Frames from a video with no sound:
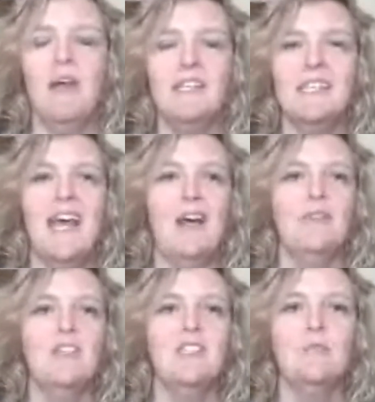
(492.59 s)
Better to
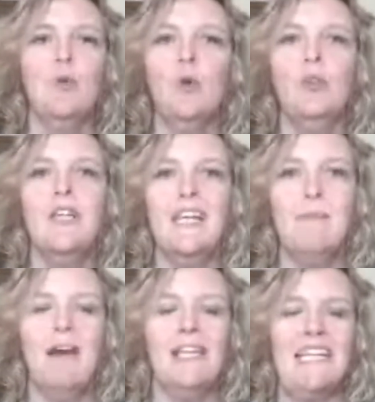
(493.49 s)
have a small
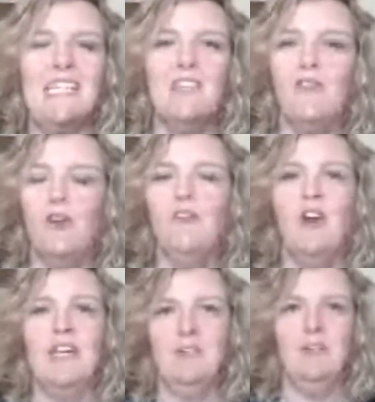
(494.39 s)
email list full of
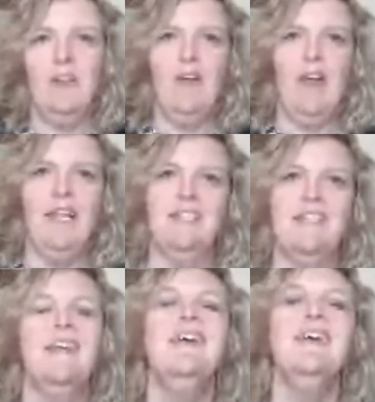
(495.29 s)
ideal
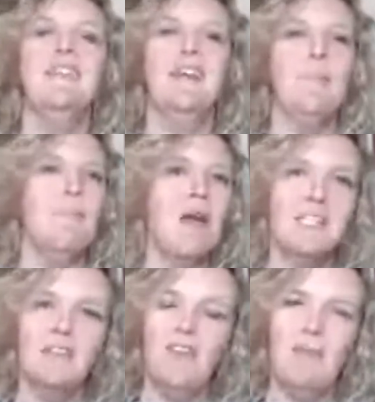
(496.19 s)
clients than a
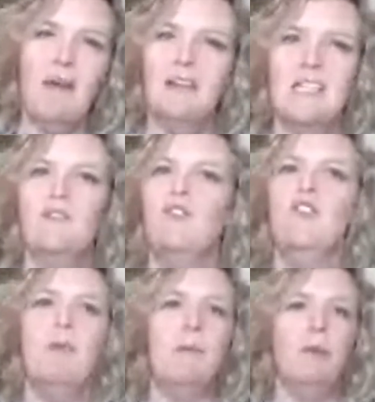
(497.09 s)
massive email list
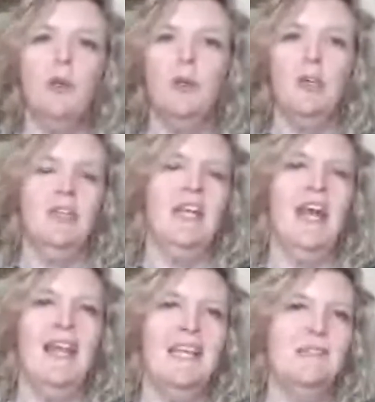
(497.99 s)
full of people who couldn't
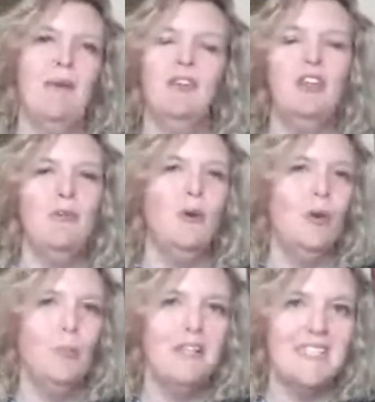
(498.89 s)
care less about you
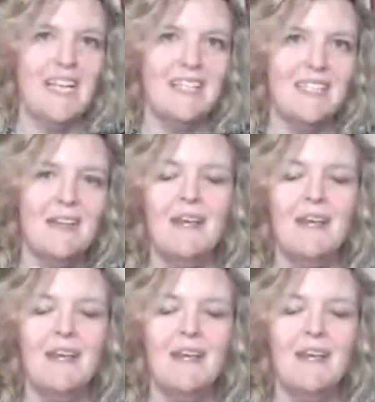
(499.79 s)
or your business.